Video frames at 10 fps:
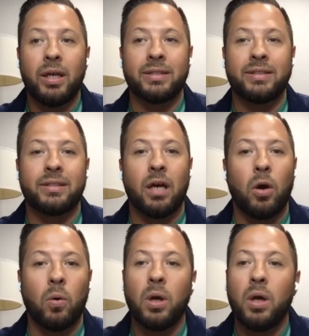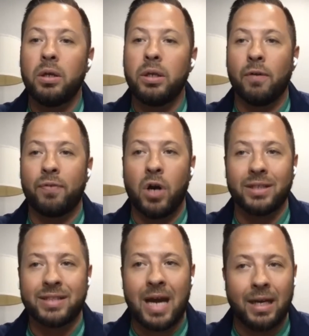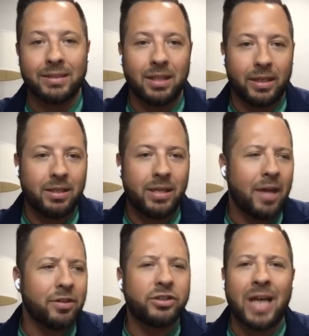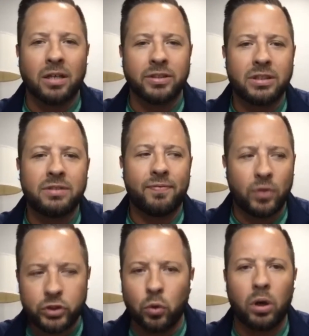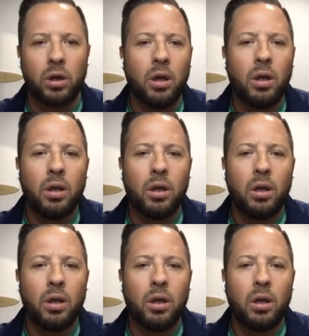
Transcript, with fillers: and so you know for us guys like yeah there's challenges for sure